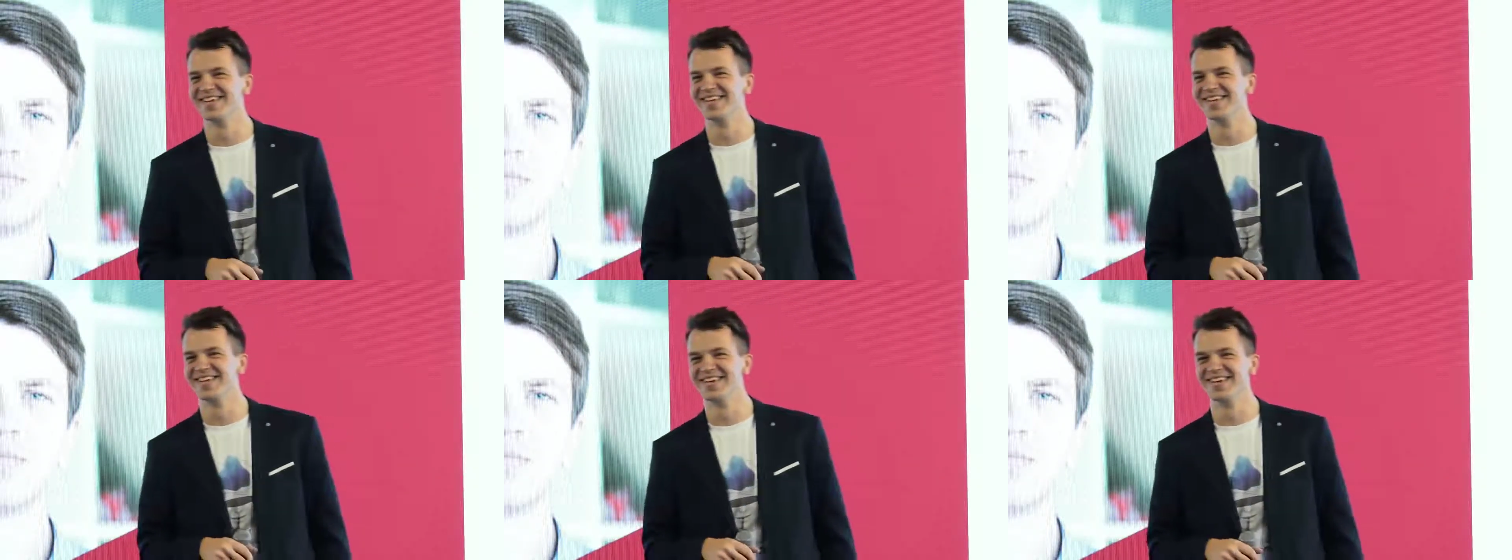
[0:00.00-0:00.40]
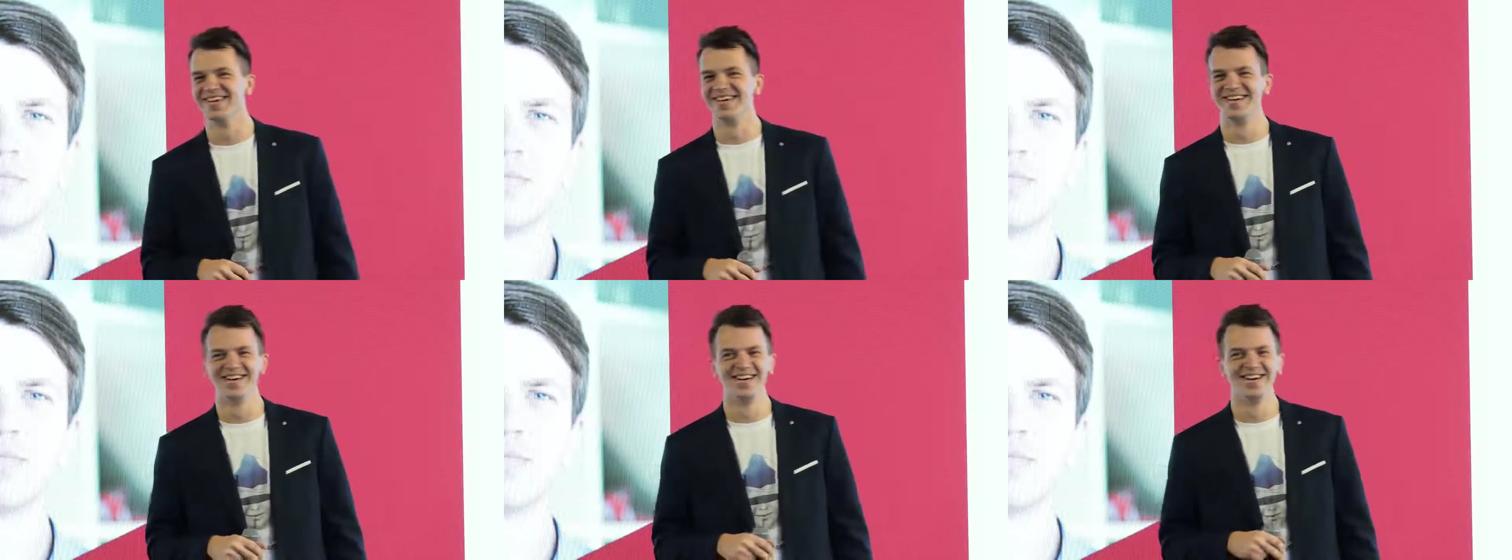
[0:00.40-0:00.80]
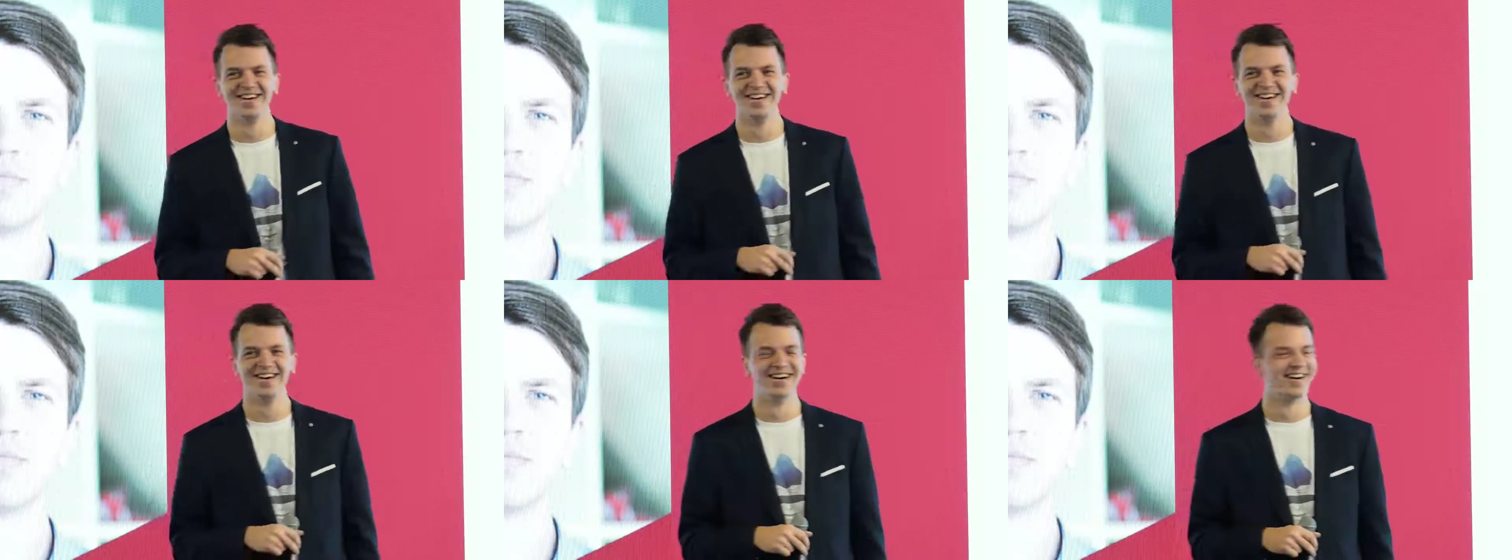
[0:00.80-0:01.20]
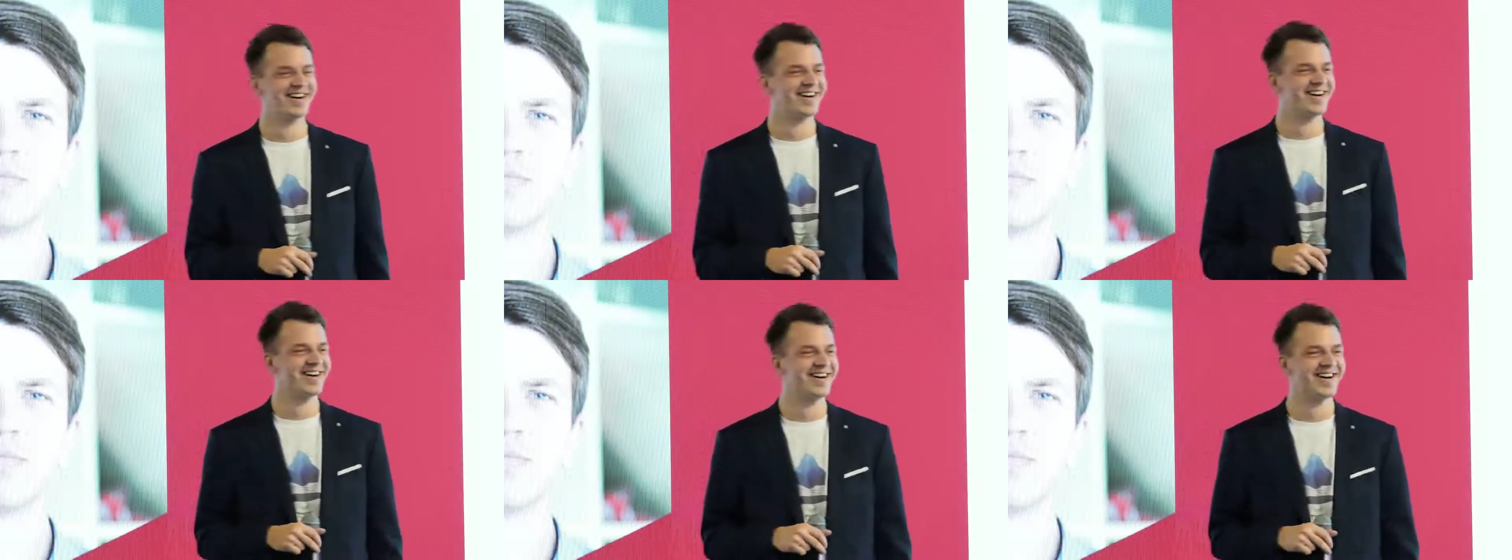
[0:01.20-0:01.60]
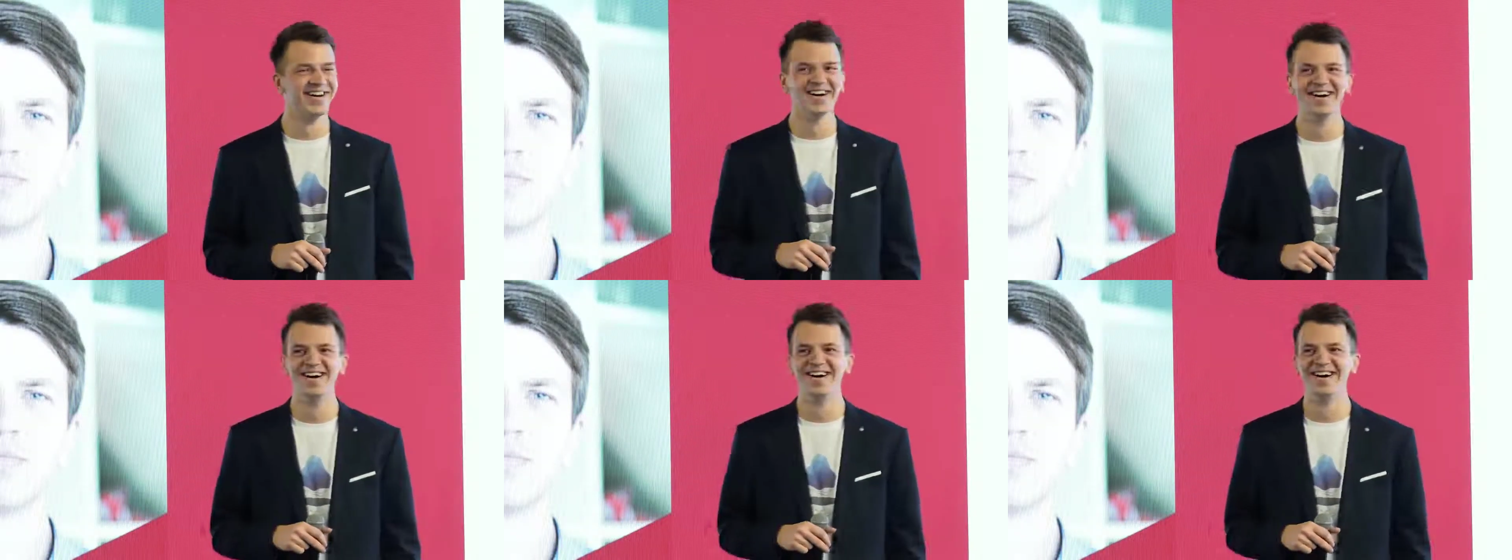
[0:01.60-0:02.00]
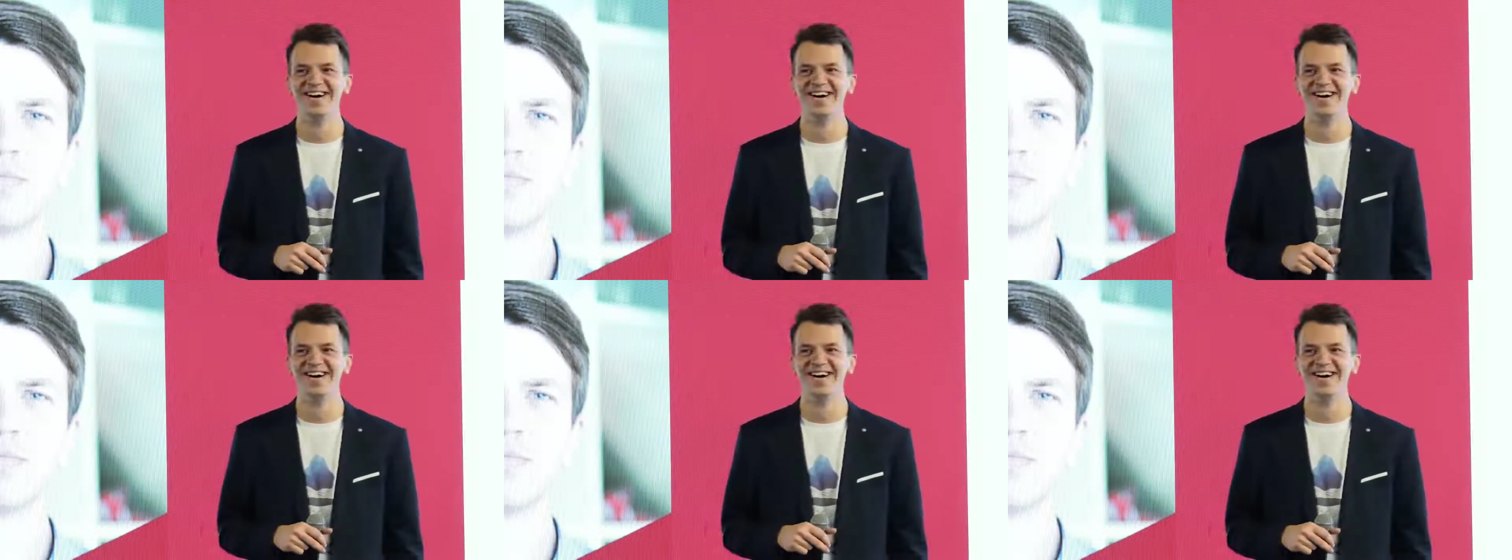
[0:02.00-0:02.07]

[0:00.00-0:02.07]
Okay, yeah, thank you. Yeah.